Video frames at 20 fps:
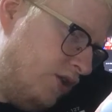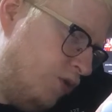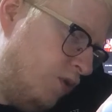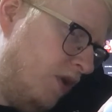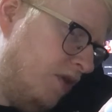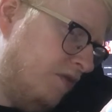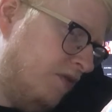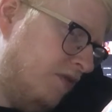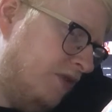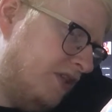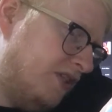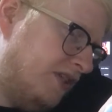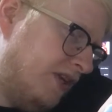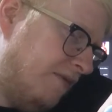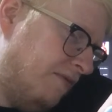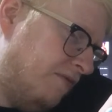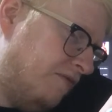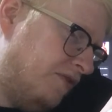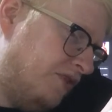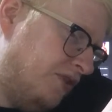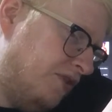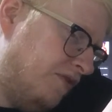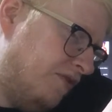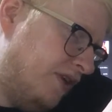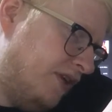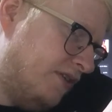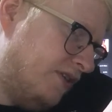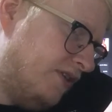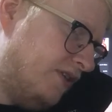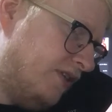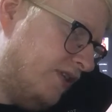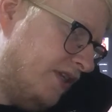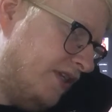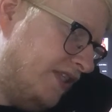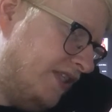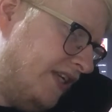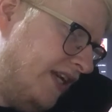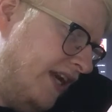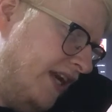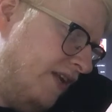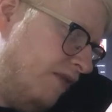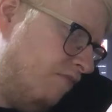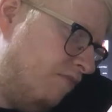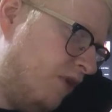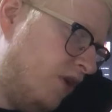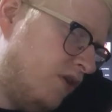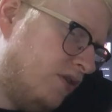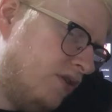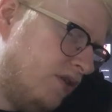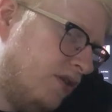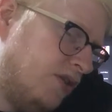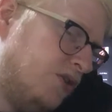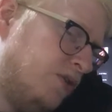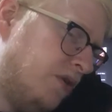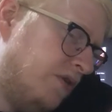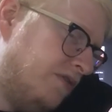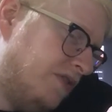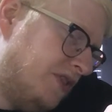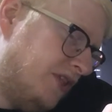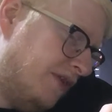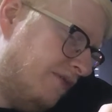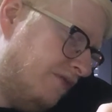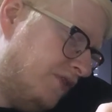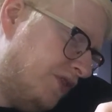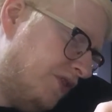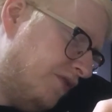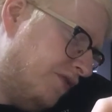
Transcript: 12th of the 7th, 2019, bottled on the 12th of 7th,